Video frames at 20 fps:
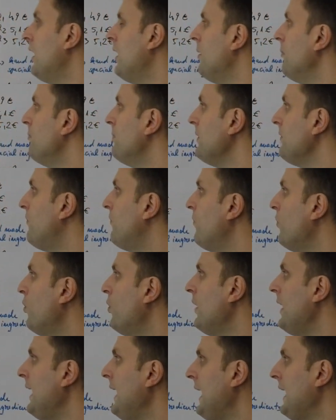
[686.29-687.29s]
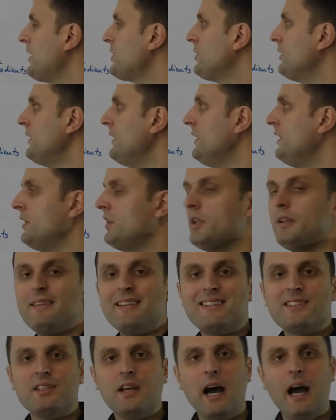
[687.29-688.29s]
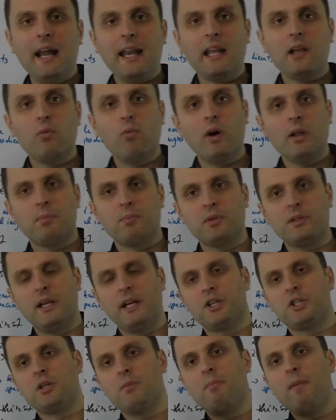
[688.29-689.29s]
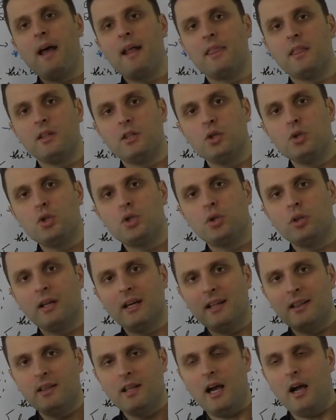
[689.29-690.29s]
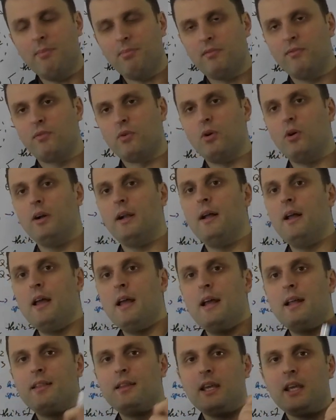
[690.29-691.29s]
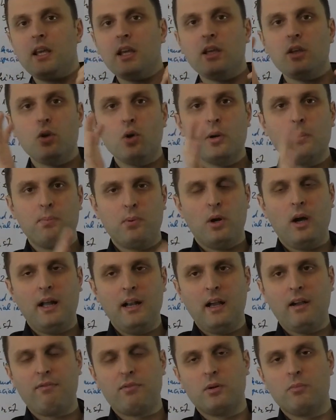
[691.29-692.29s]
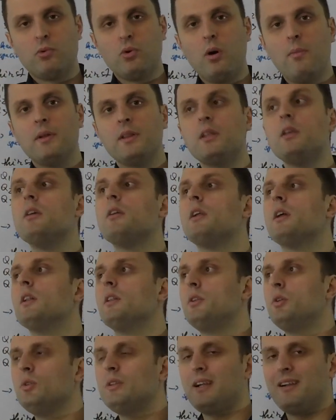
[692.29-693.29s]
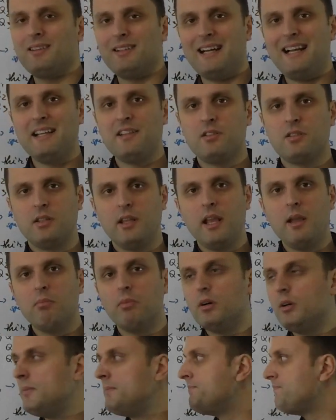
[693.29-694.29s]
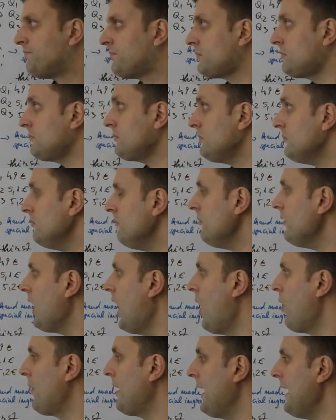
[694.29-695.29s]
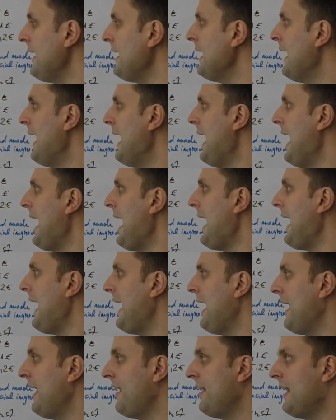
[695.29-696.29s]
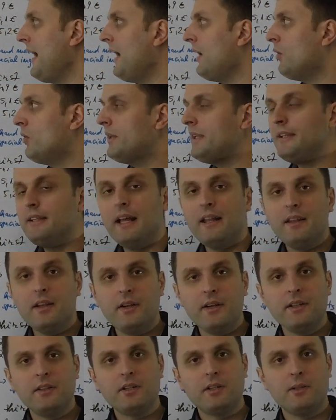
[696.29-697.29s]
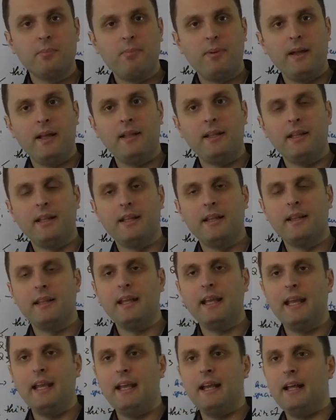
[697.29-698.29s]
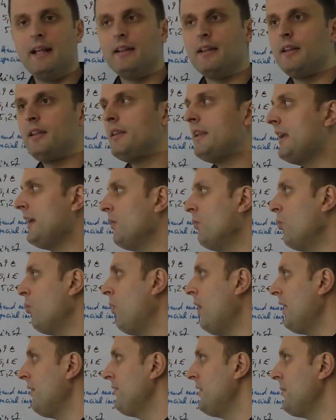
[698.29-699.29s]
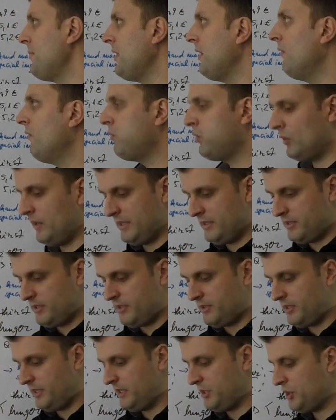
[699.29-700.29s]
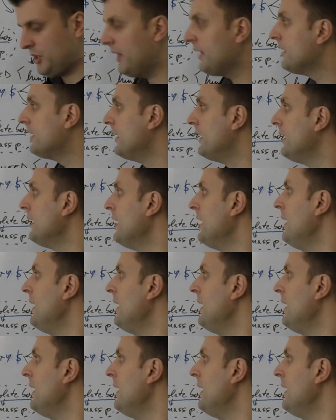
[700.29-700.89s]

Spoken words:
before actually deciding what production method you should adopt for taking your product from raw material to the client's table, okay? And not only that they're interdependent and one of them influences each other,